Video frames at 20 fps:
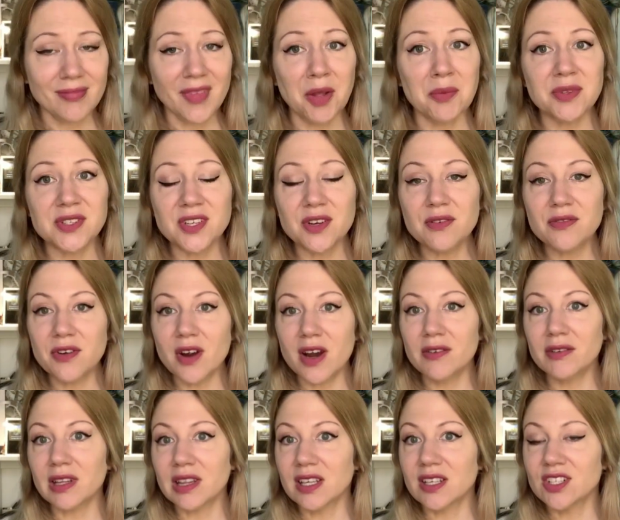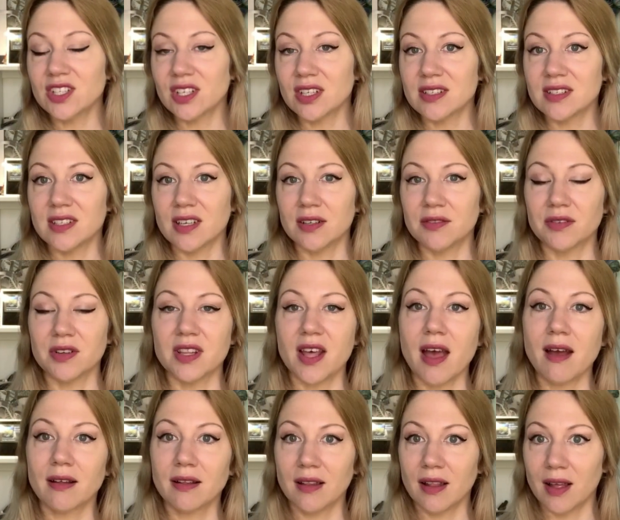And so far, everything she has done for
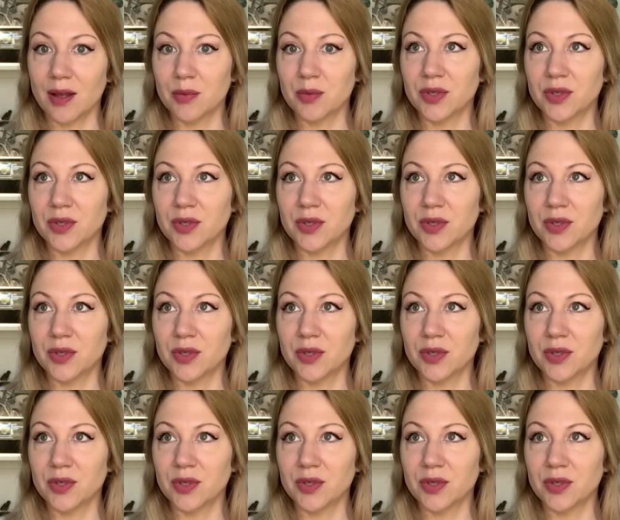that club,